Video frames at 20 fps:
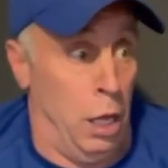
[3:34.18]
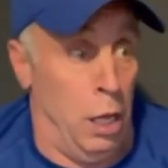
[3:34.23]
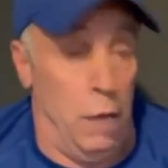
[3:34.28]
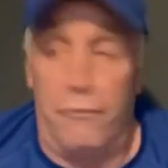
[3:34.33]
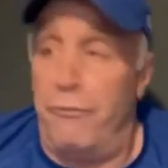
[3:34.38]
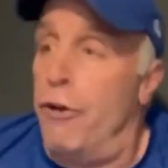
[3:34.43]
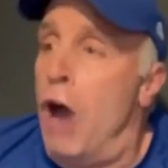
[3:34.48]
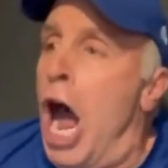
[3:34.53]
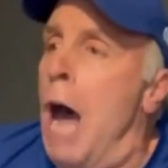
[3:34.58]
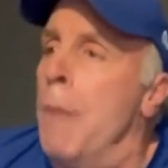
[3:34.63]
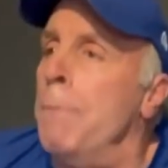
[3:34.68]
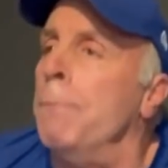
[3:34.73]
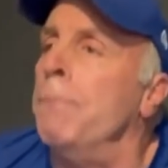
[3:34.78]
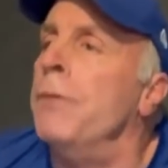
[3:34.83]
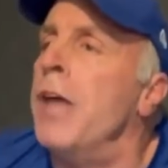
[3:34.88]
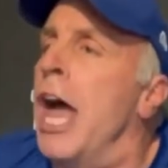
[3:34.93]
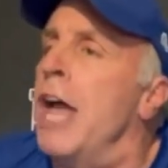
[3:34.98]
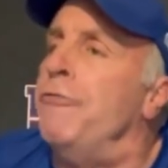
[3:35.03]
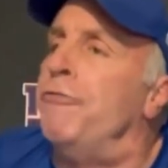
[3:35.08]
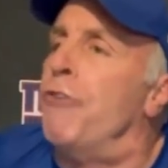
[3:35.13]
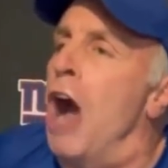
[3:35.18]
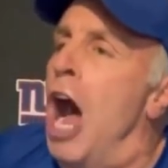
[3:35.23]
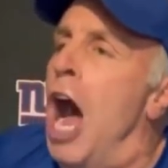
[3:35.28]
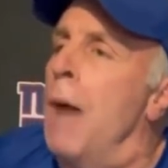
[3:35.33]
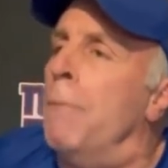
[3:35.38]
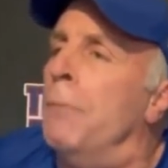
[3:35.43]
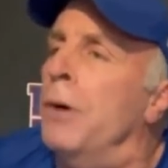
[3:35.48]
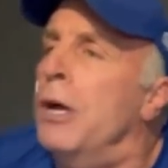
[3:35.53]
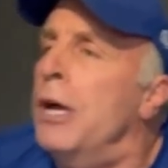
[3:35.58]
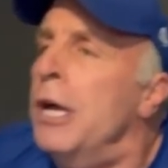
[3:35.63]
Fromm, hey,
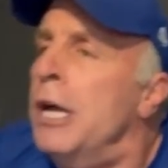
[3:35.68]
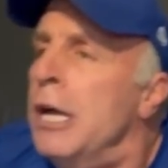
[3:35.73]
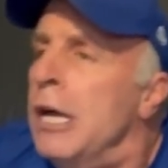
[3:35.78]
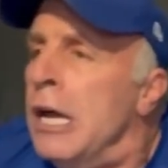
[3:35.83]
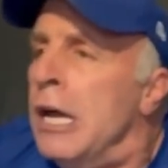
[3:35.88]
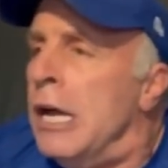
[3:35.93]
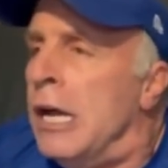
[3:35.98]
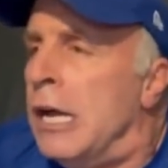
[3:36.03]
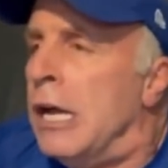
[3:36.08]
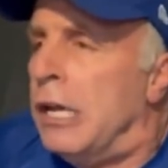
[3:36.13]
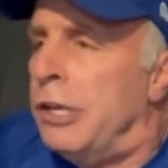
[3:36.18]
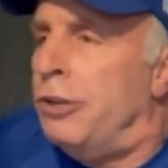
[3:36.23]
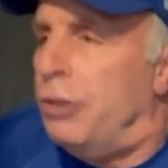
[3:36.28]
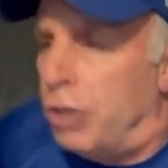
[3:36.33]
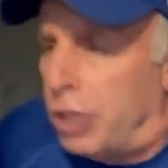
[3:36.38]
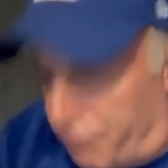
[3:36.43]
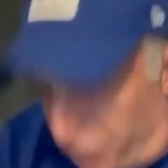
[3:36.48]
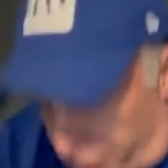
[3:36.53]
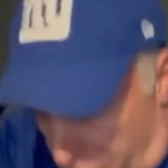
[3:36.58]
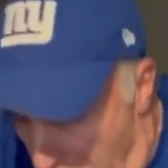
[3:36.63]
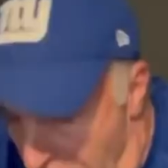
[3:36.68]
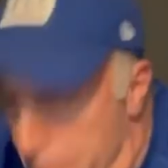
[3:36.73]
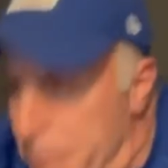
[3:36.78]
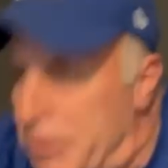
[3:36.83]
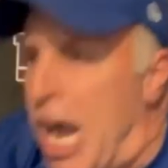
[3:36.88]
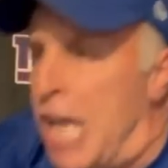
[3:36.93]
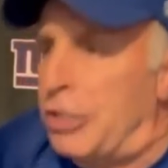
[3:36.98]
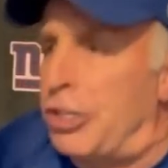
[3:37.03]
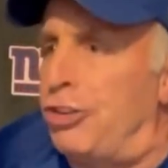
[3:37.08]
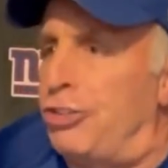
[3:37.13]
Fromm, Fromm
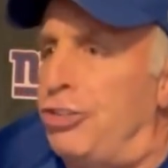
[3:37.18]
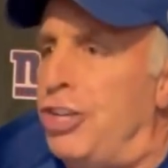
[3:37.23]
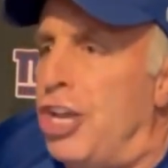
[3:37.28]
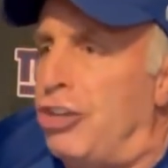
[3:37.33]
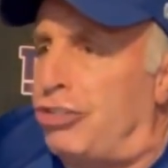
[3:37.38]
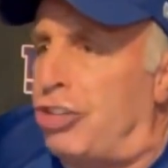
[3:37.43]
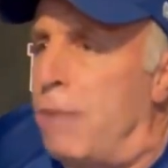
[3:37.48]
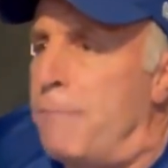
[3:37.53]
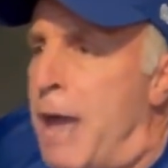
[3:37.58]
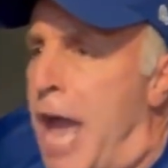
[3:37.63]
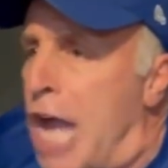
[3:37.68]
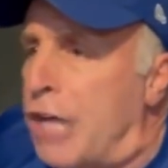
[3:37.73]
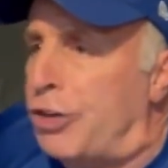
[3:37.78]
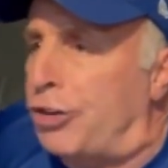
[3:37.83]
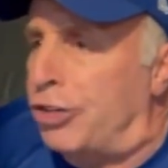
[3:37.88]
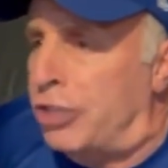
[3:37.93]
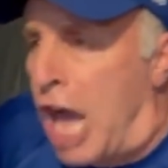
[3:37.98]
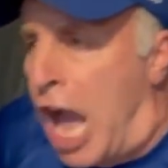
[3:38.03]
got to see some action.